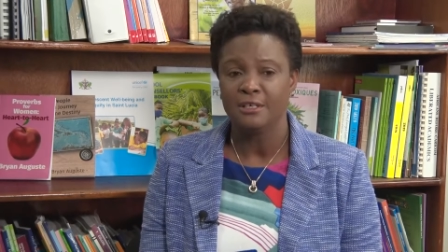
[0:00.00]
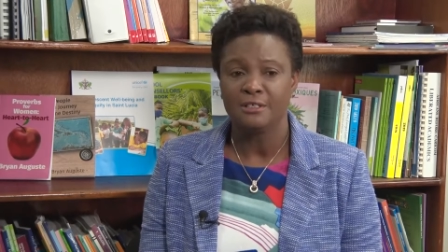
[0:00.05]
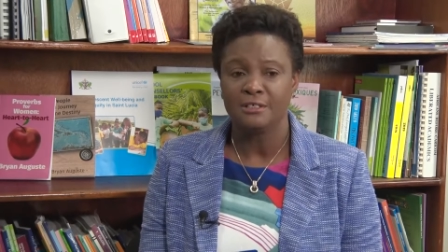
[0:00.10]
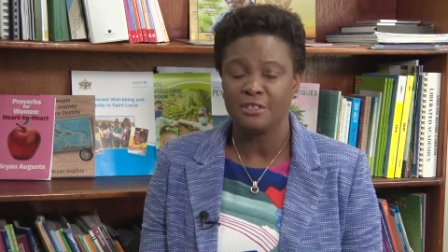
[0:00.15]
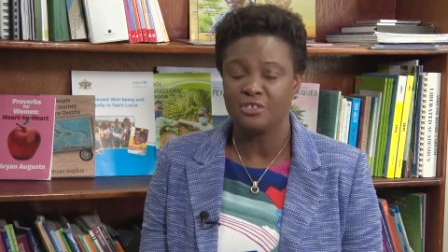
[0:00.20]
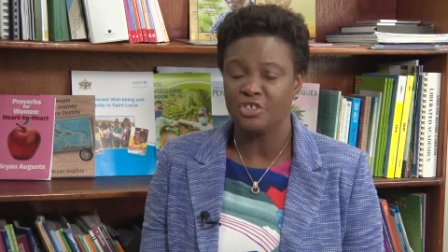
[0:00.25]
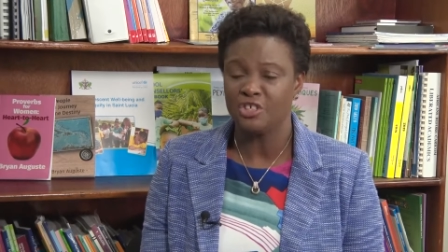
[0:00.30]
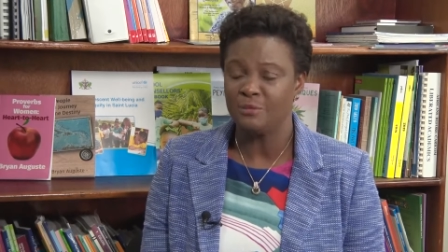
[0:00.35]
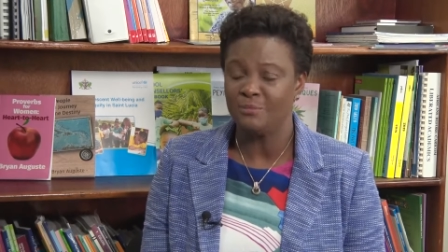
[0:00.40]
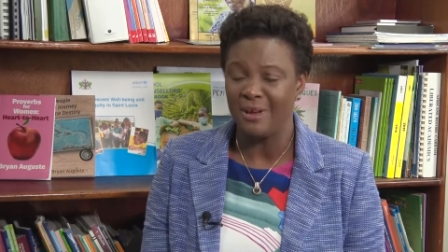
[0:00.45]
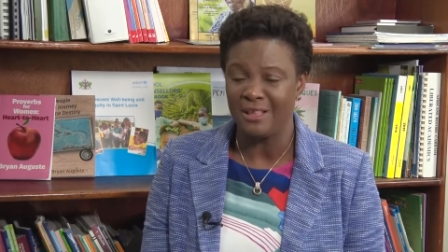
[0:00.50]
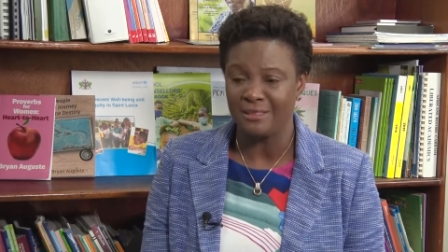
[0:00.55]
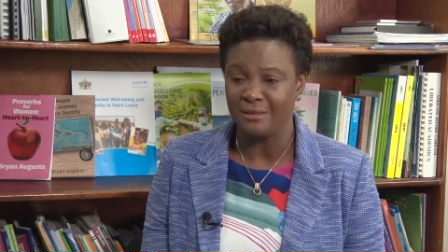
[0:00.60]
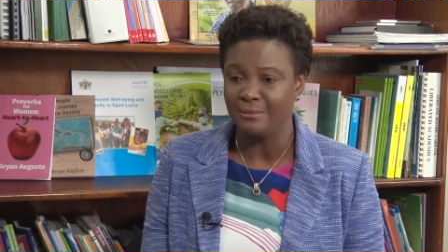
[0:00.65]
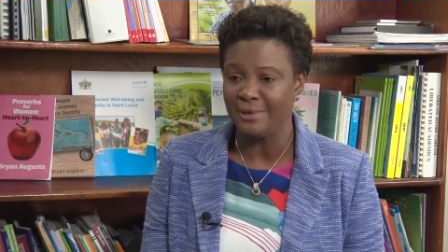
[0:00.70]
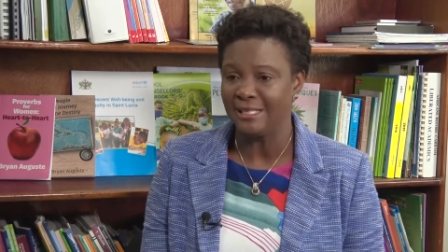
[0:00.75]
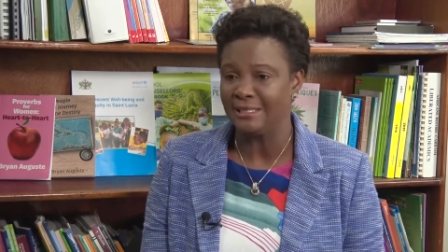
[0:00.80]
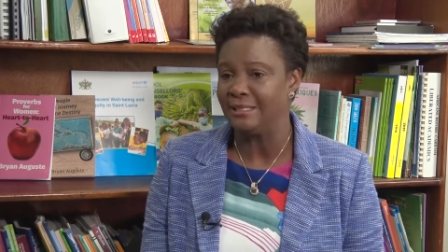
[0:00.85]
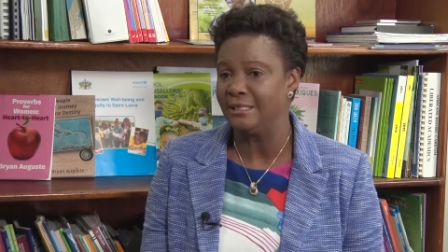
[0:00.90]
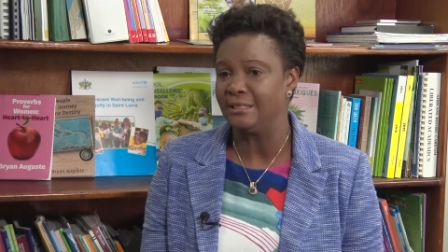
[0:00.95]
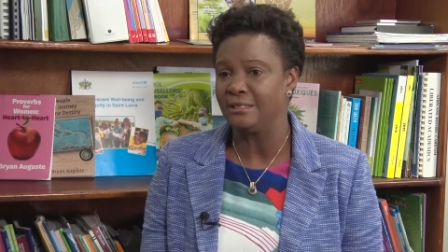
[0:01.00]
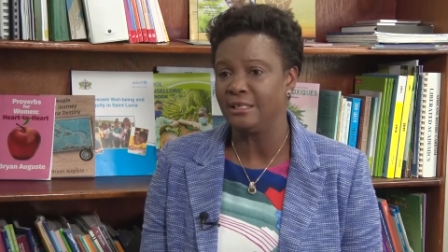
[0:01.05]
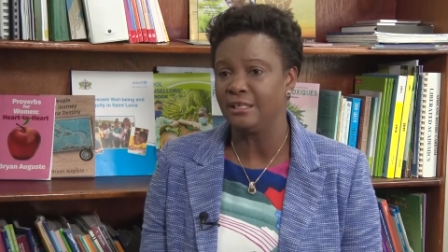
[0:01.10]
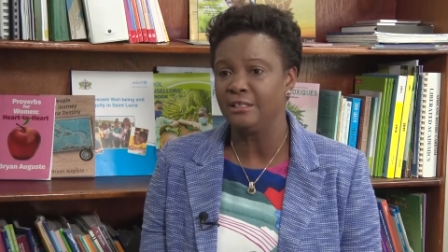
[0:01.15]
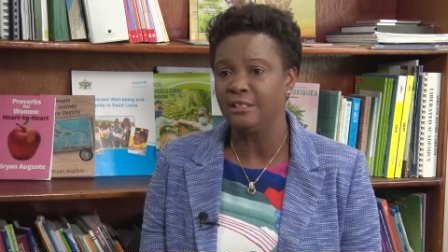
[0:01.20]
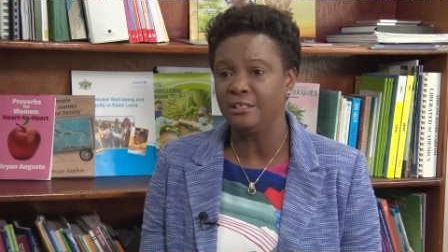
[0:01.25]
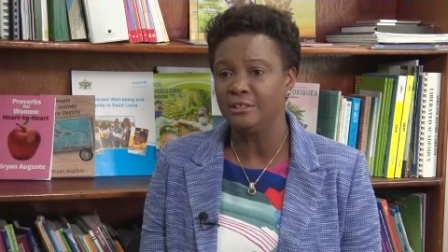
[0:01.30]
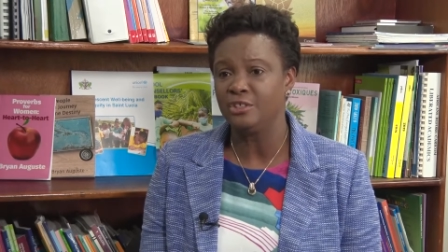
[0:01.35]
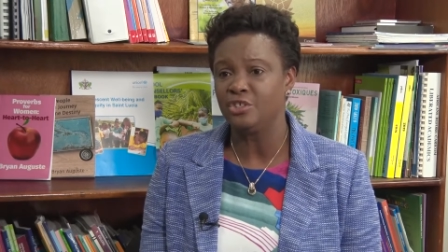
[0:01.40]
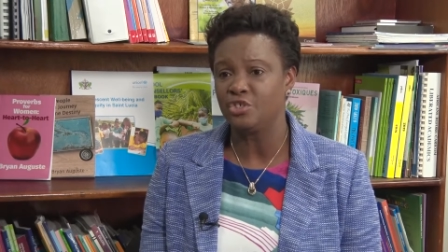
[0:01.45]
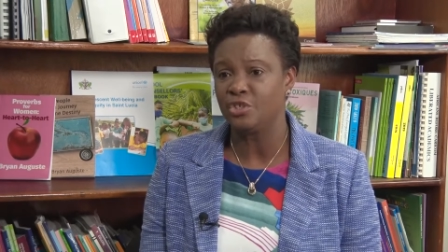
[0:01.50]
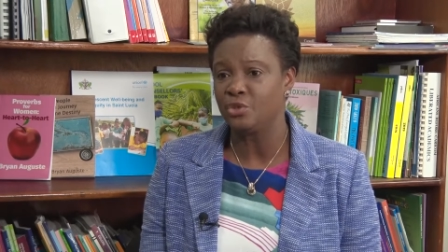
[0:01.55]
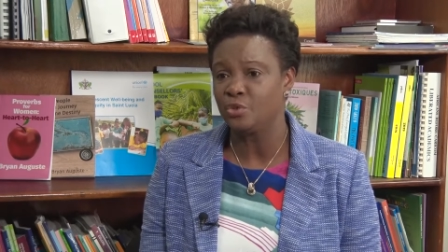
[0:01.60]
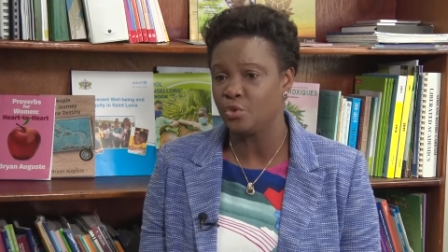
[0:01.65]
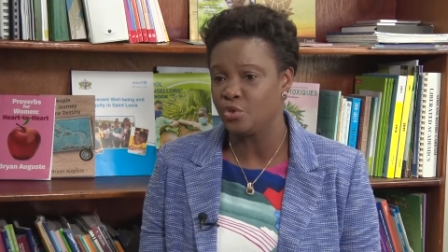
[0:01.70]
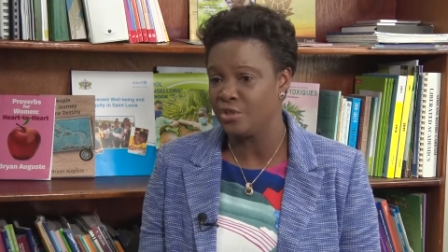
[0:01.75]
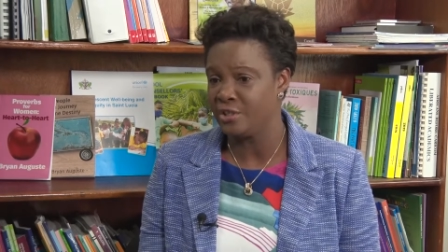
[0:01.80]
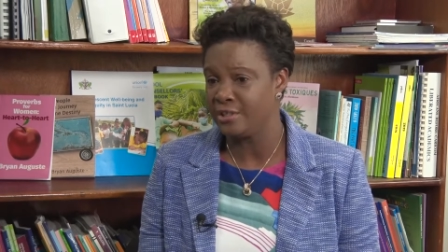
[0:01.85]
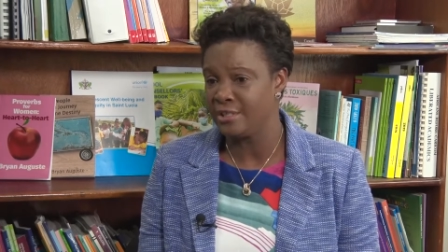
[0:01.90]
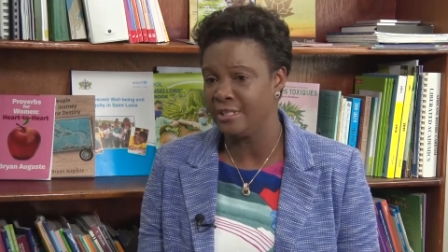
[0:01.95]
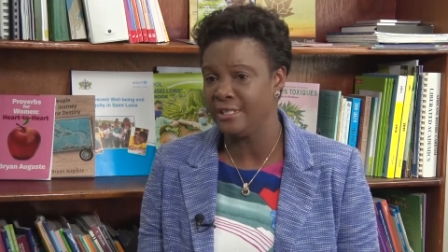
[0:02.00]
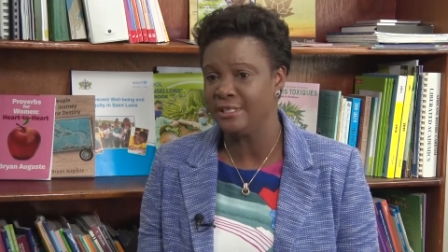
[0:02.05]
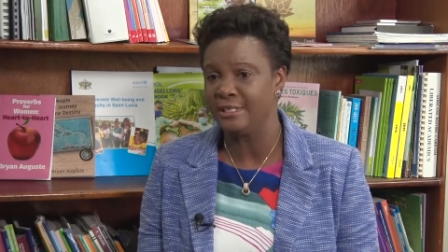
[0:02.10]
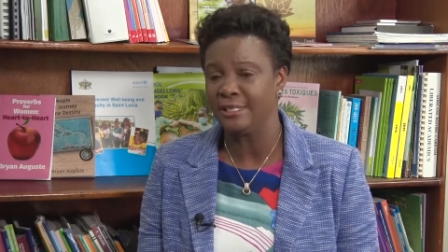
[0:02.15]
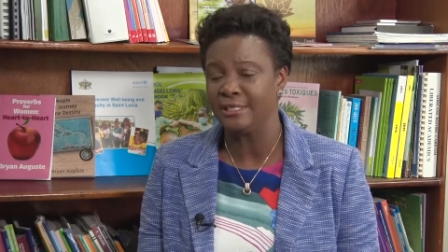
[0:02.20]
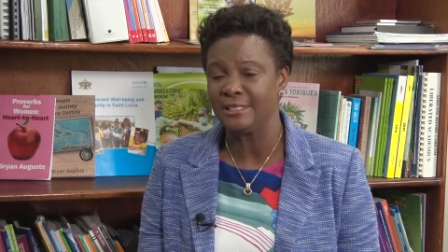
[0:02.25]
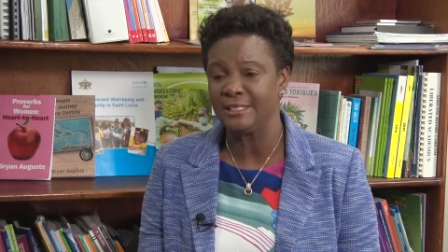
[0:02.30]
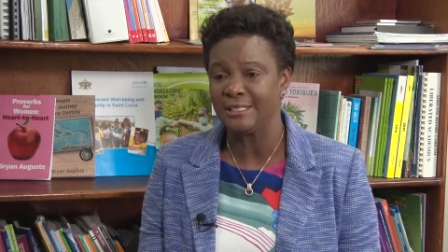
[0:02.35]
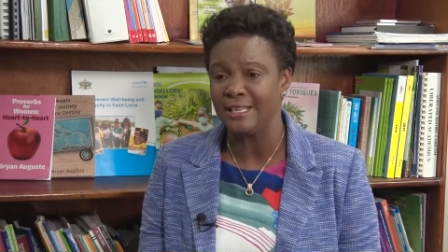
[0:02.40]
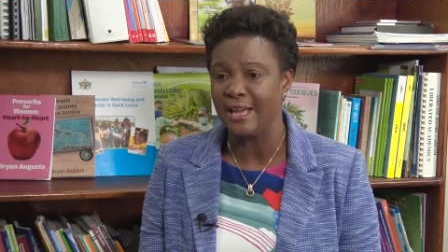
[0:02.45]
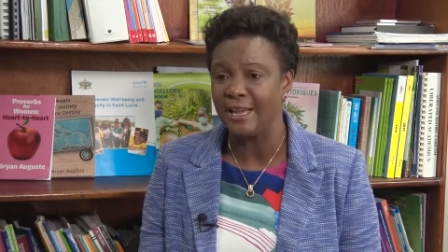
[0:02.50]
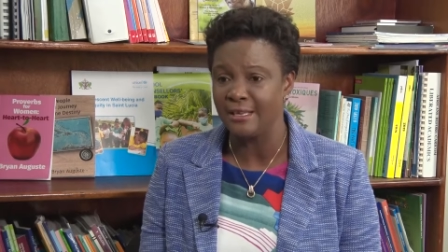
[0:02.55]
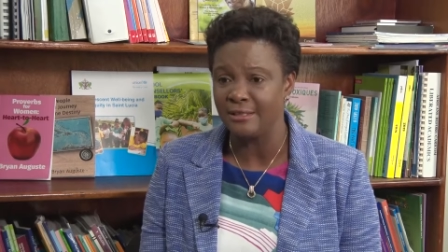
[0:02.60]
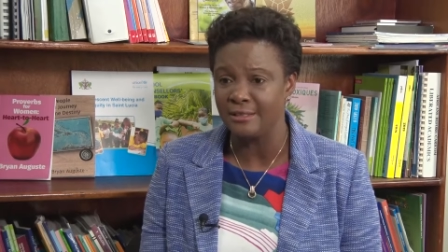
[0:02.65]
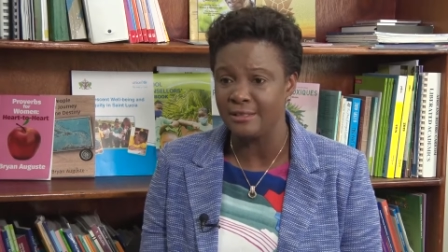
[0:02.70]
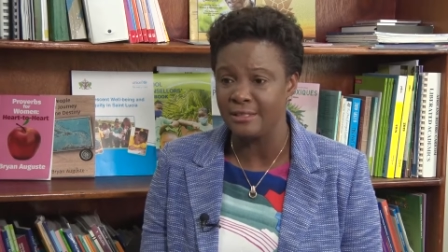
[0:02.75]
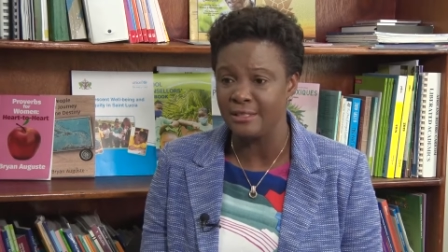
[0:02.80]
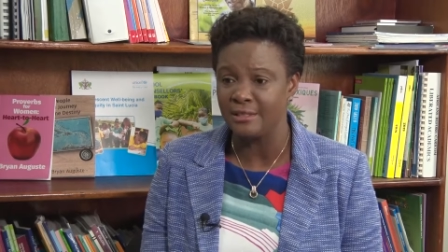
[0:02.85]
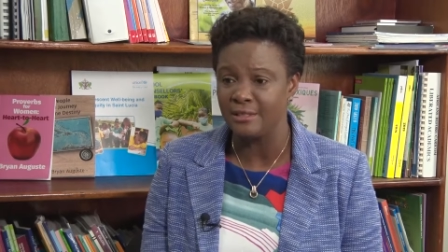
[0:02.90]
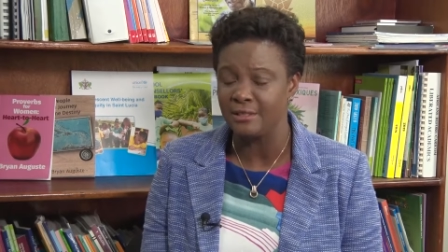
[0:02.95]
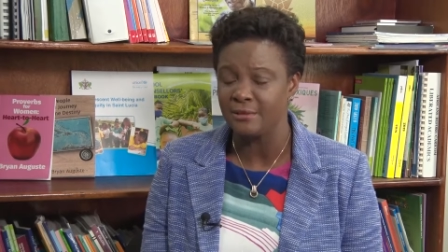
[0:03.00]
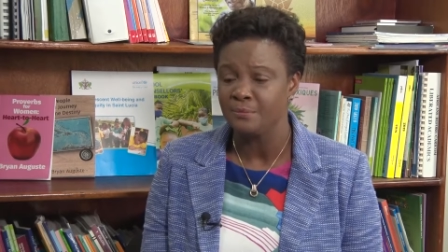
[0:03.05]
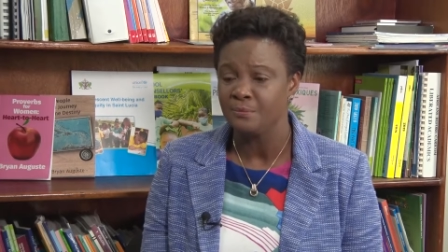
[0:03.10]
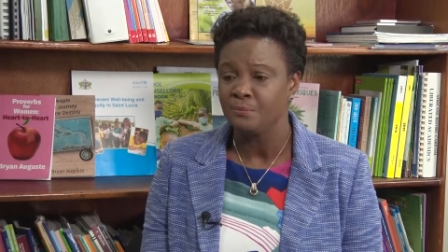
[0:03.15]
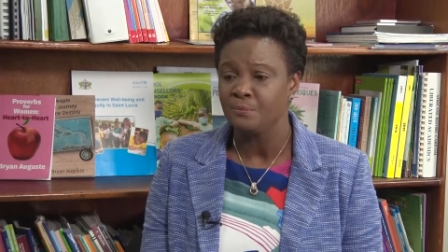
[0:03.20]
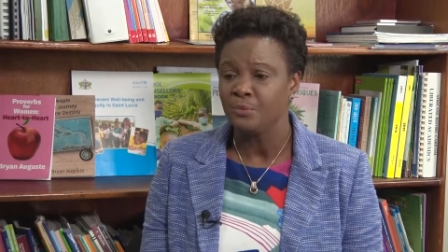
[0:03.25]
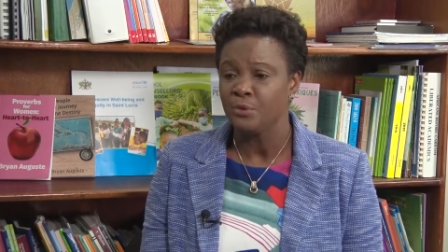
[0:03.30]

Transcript: such as mathematics and English and social studies and sciences?